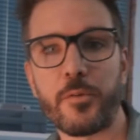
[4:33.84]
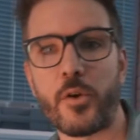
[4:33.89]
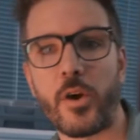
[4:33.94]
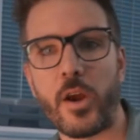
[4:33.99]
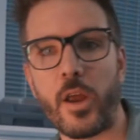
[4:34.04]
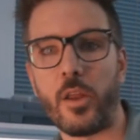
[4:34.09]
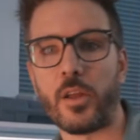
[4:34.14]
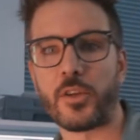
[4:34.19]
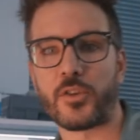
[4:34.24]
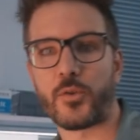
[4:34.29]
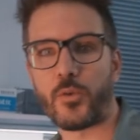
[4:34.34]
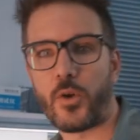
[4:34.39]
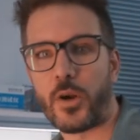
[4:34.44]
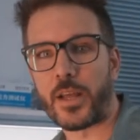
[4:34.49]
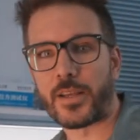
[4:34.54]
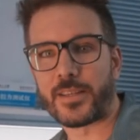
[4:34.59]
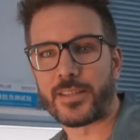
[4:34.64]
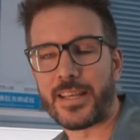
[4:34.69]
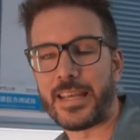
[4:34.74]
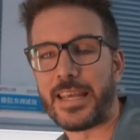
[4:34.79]
for our
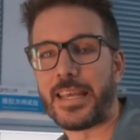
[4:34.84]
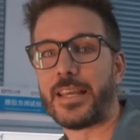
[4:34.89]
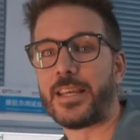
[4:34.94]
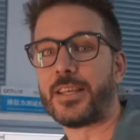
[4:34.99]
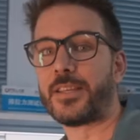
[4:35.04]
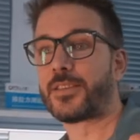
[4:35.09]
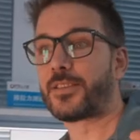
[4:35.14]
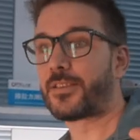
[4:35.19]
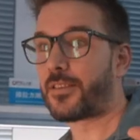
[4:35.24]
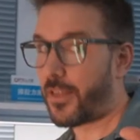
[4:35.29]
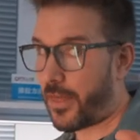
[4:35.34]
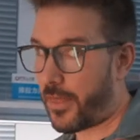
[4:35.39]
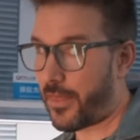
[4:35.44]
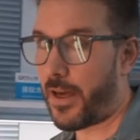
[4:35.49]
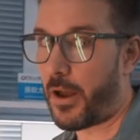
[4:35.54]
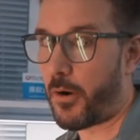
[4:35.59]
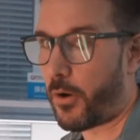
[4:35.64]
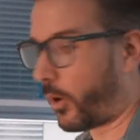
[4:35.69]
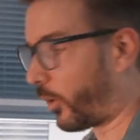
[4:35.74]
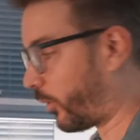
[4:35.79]
electronics is
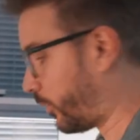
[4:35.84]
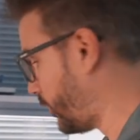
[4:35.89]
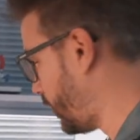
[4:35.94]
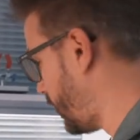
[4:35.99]
thorough.